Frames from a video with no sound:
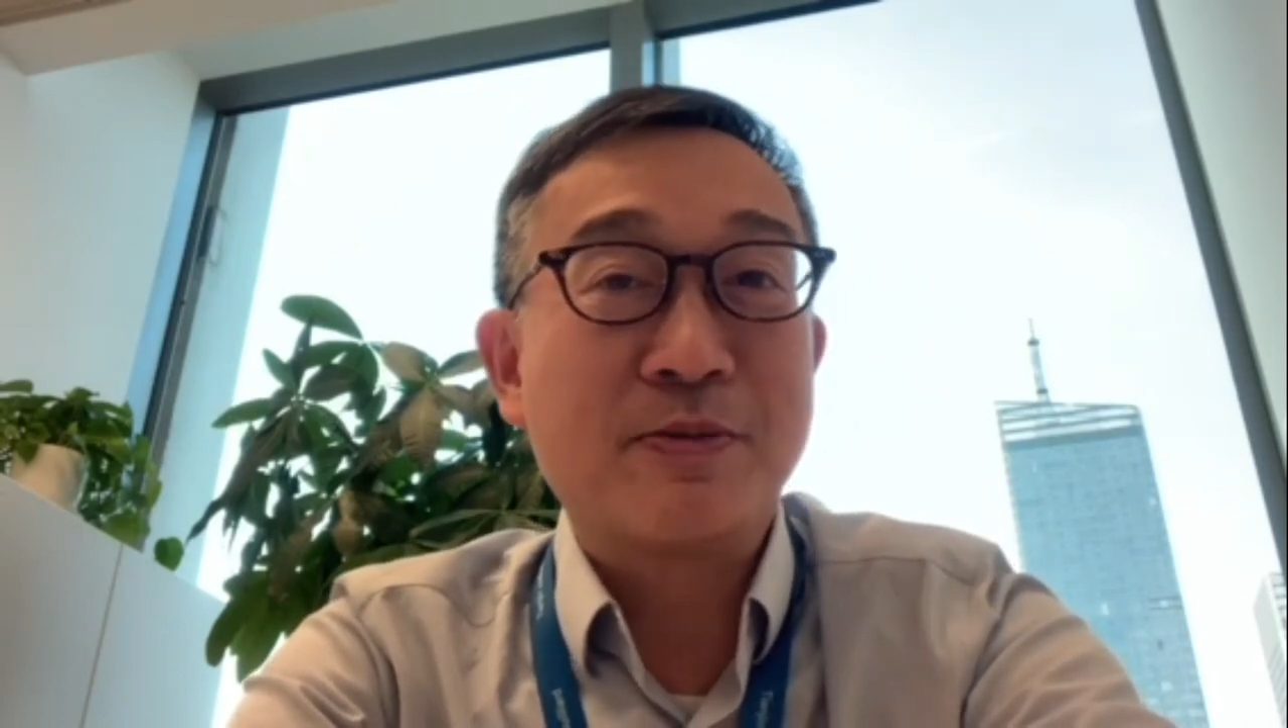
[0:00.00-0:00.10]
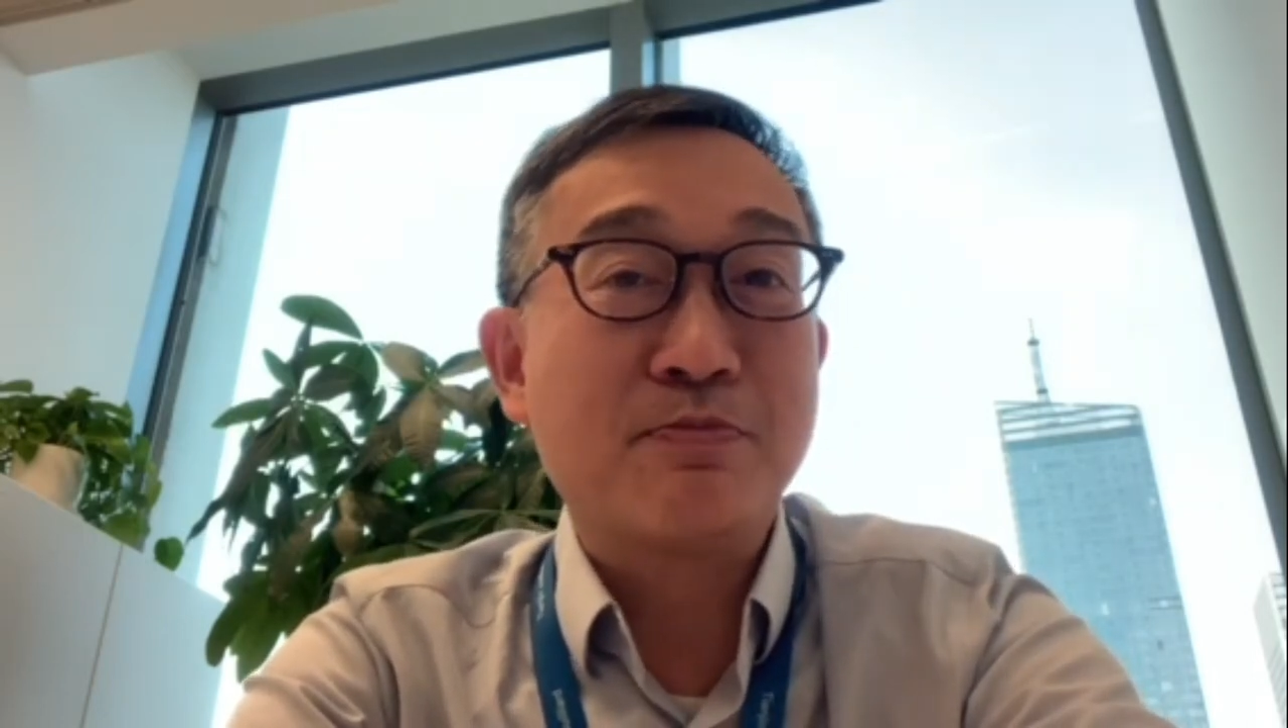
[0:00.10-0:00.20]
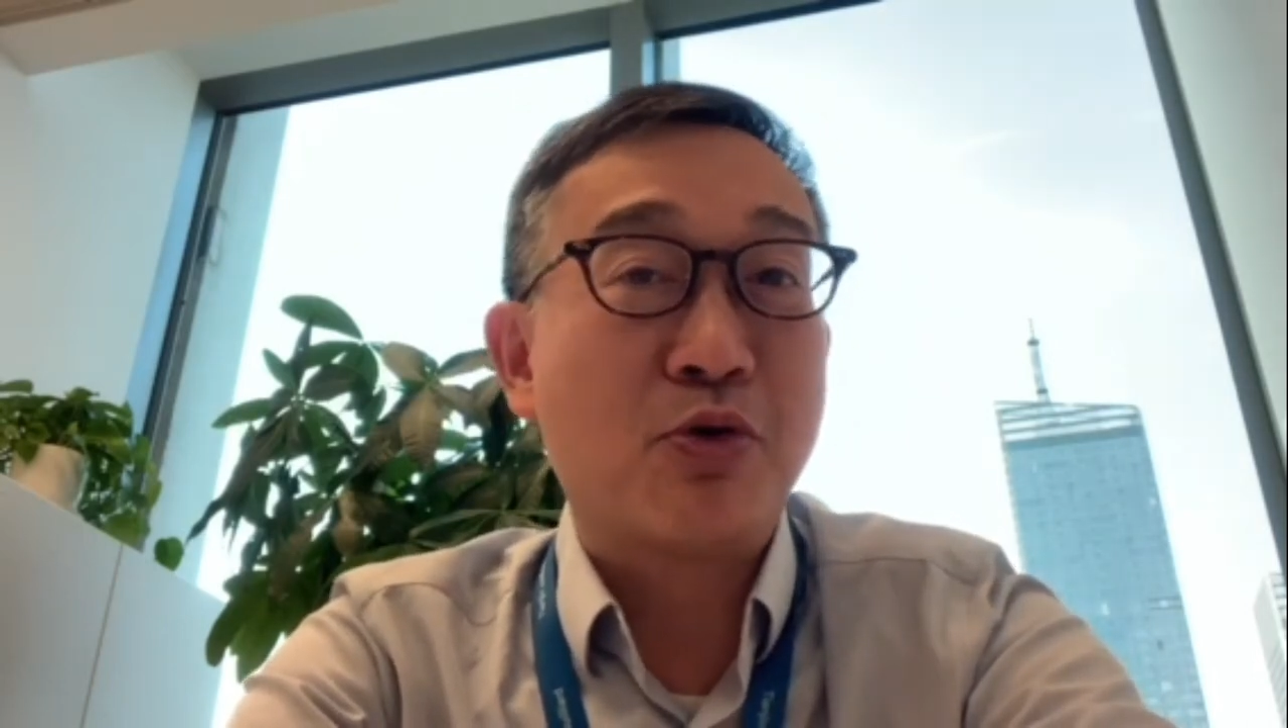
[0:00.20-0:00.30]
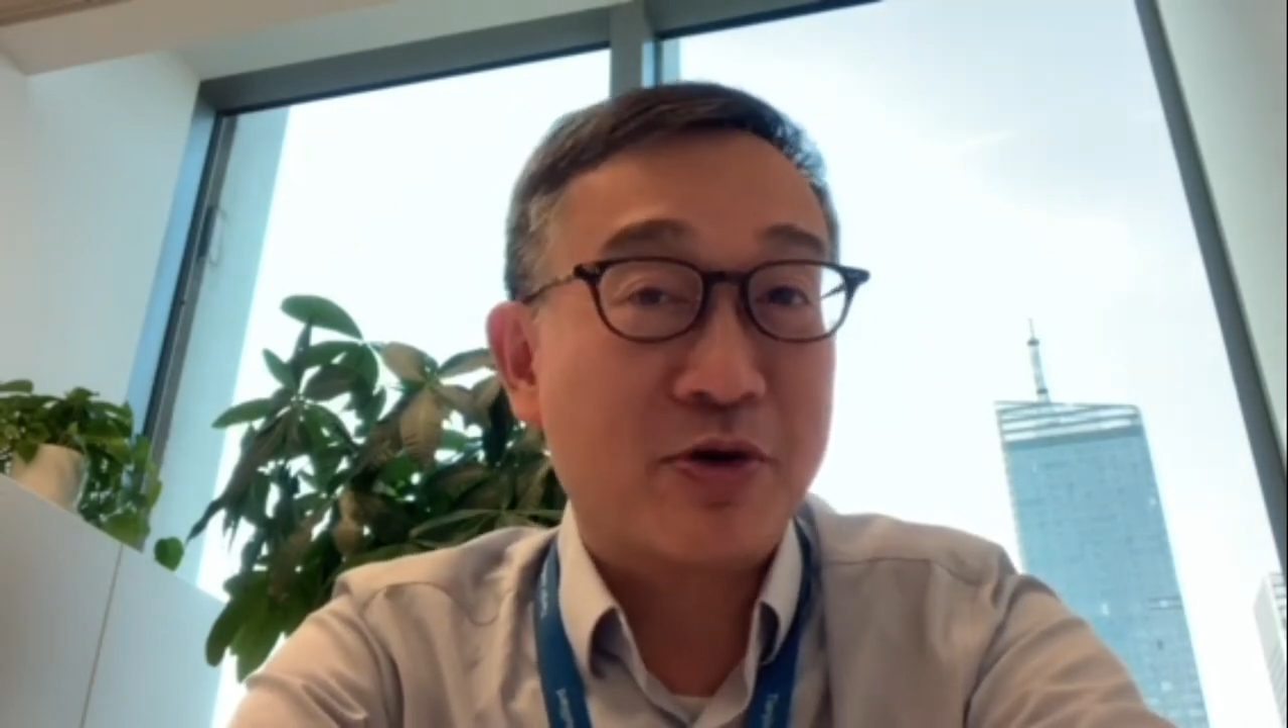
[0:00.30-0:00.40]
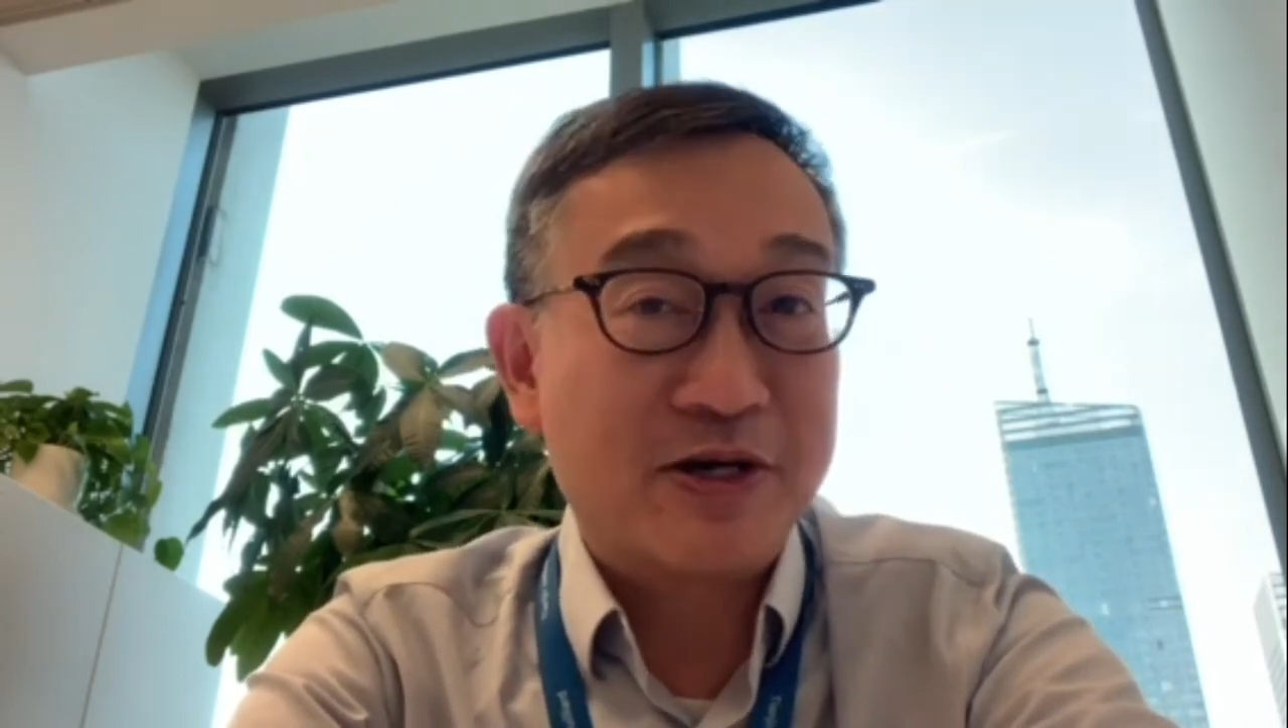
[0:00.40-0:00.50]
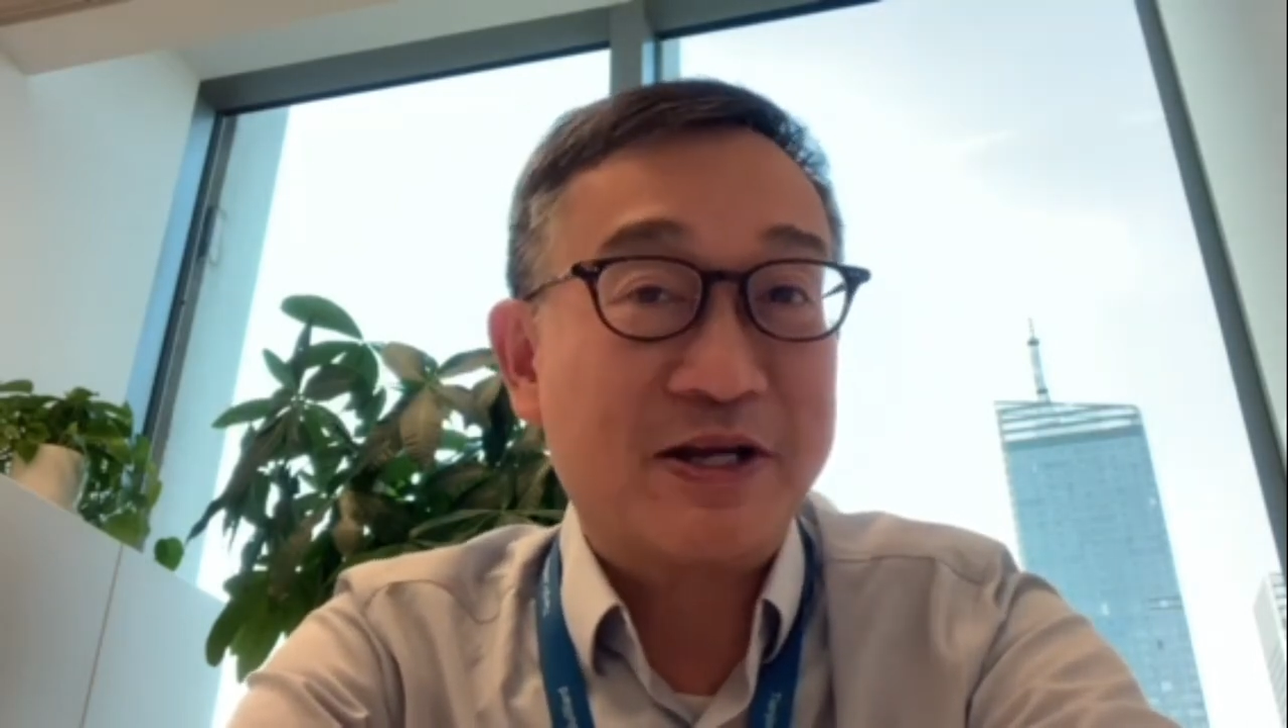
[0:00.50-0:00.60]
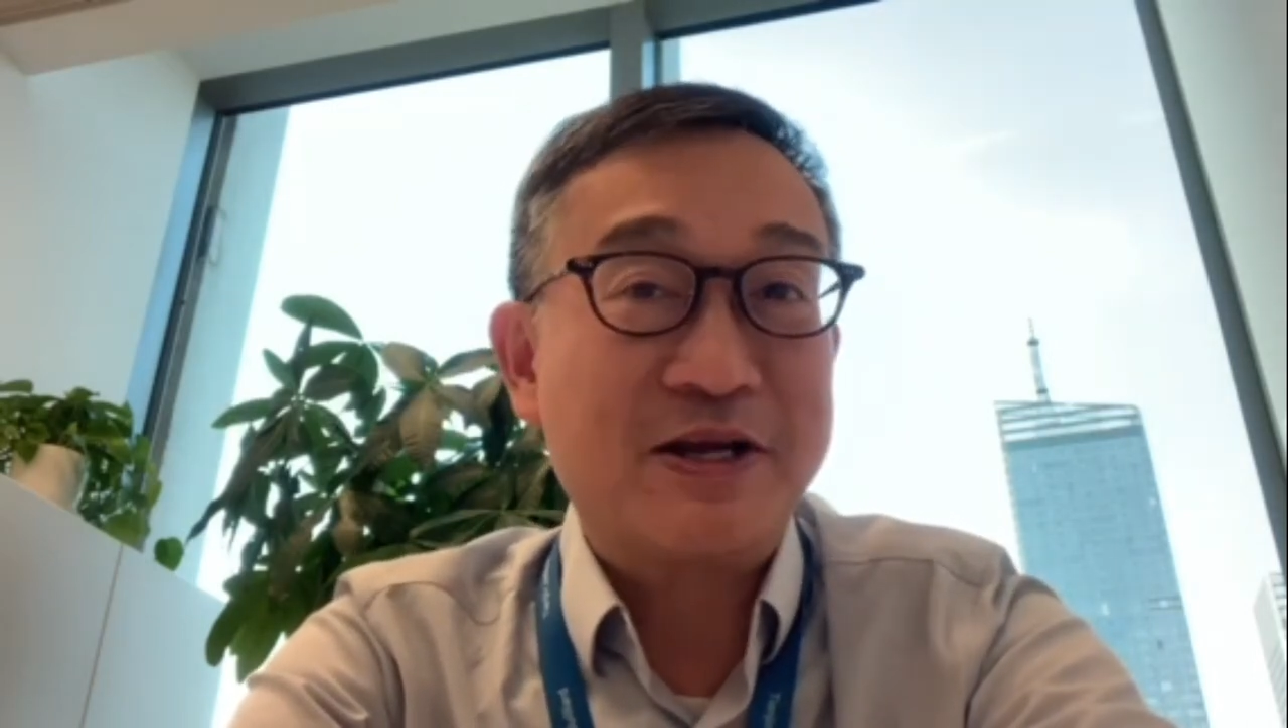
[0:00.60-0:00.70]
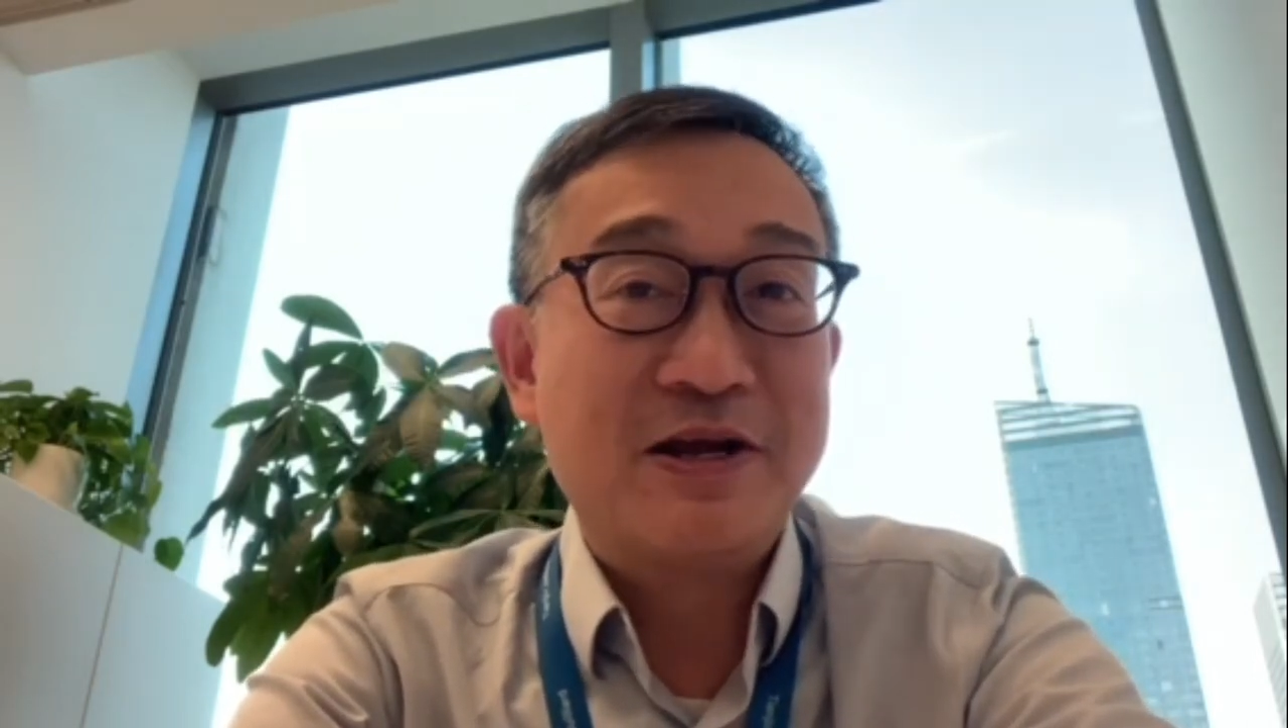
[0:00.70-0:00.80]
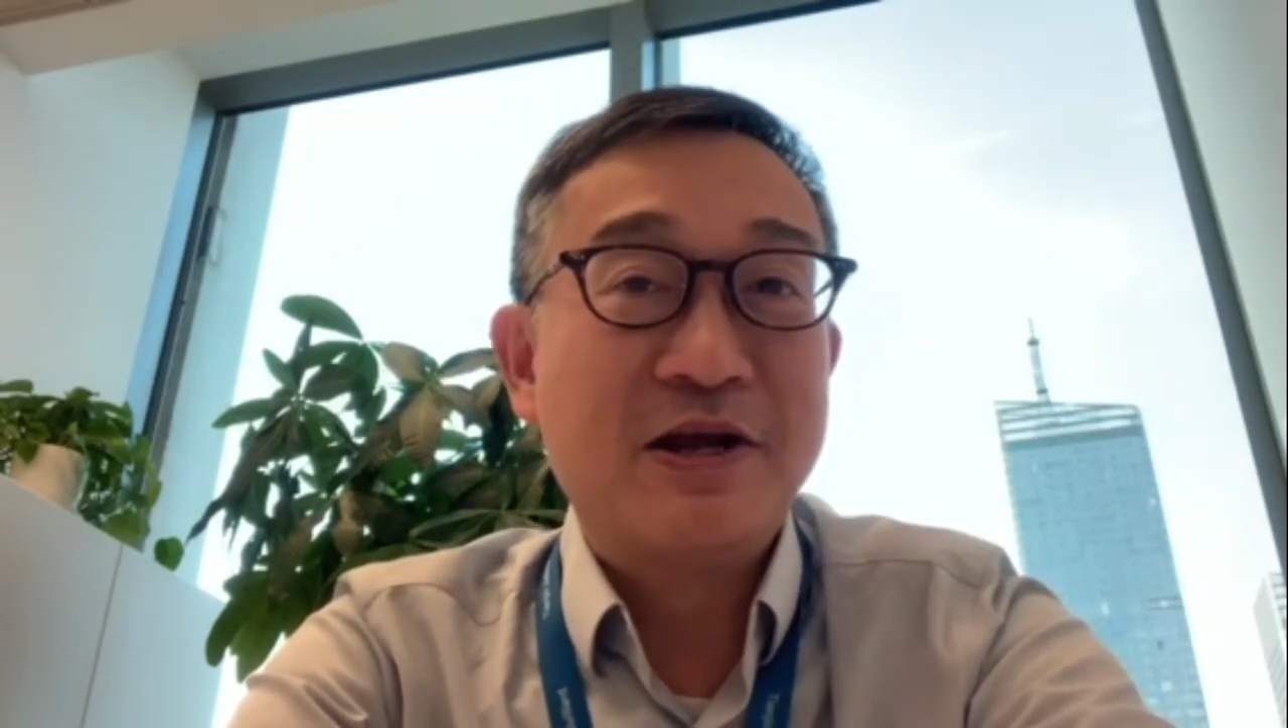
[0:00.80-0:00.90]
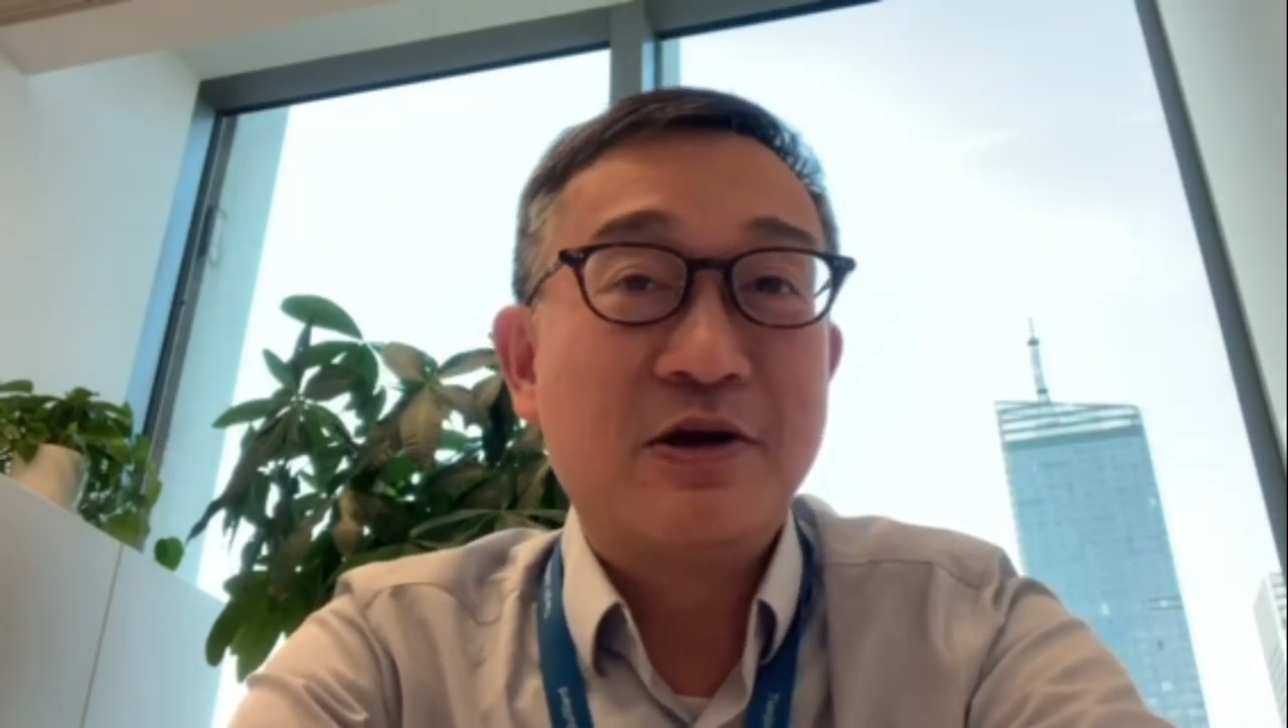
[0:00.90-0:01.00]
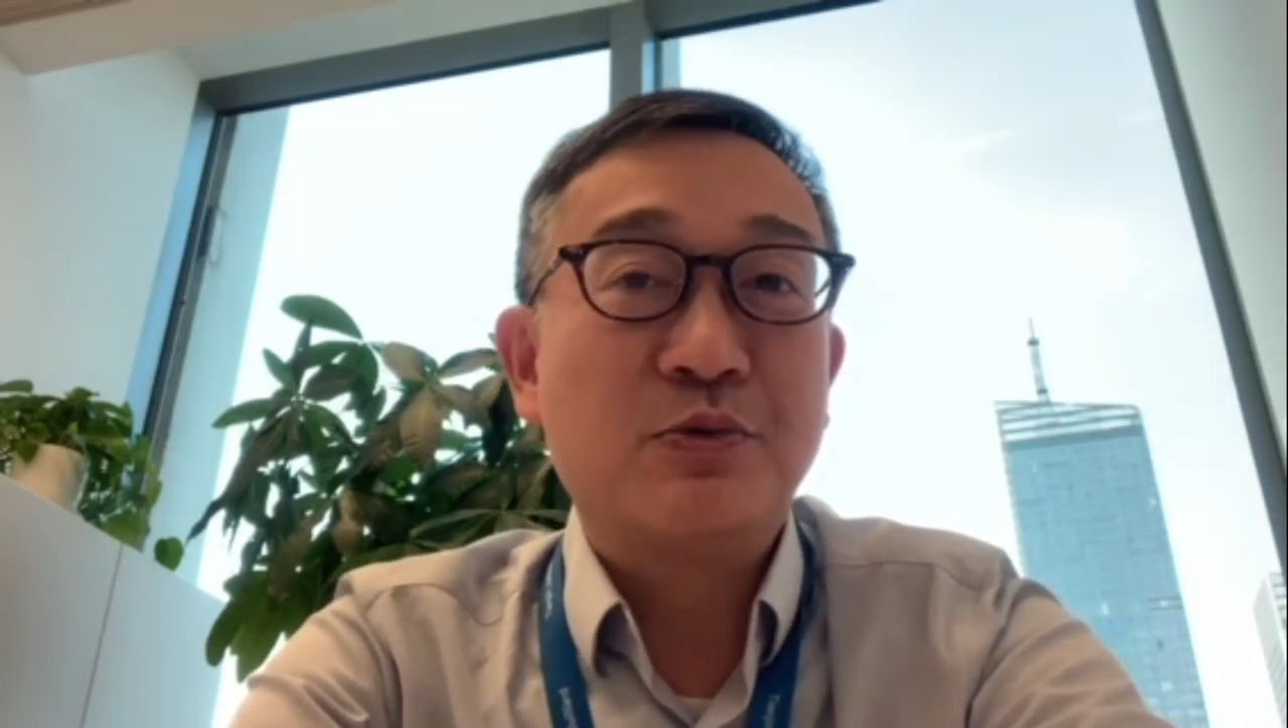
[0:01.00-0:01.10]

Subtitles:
importantly,